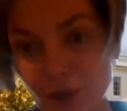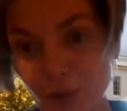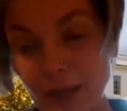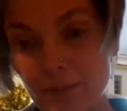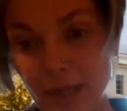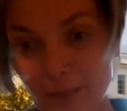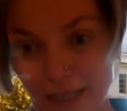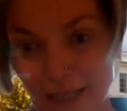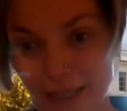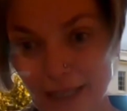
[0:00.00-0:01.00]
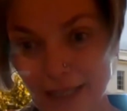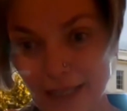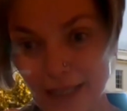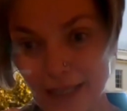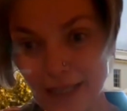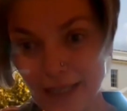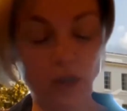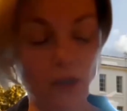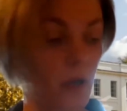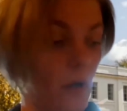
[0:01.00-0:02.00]
you know, it might be easier to wear cooler
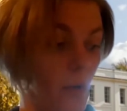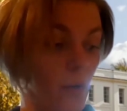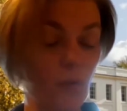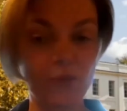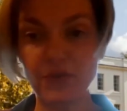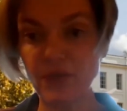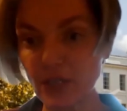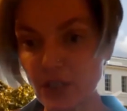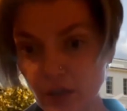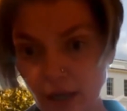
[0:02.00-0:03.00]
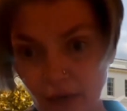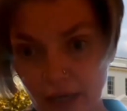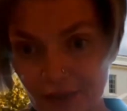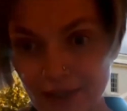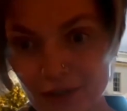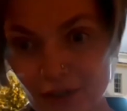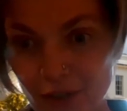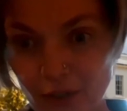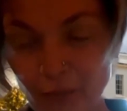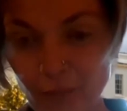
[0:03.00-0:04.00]
clothes. They should have access
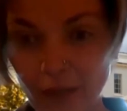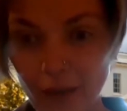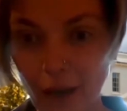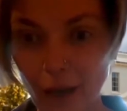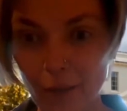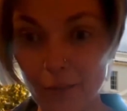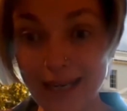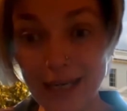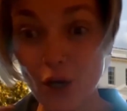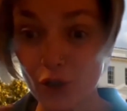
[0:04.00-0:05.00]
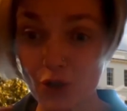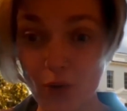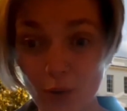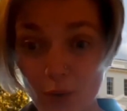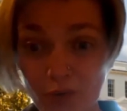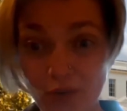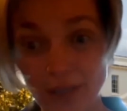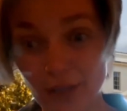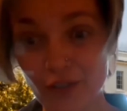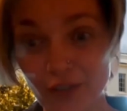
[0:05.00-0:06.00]
to um, heat control so
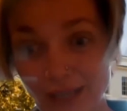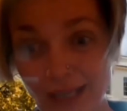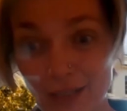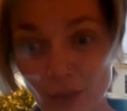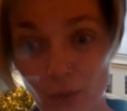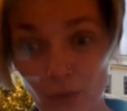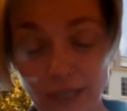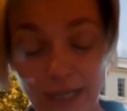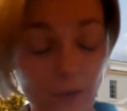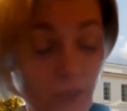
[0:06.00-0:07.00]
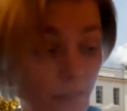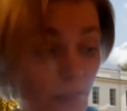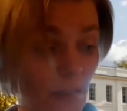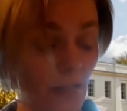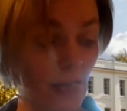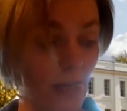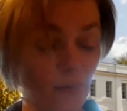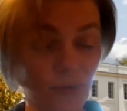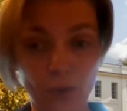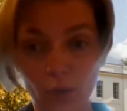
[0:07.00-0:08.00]
they can turn the heat up or down in, in their
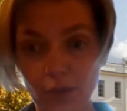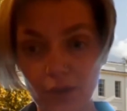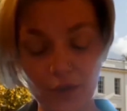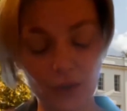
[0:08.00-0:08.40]
house according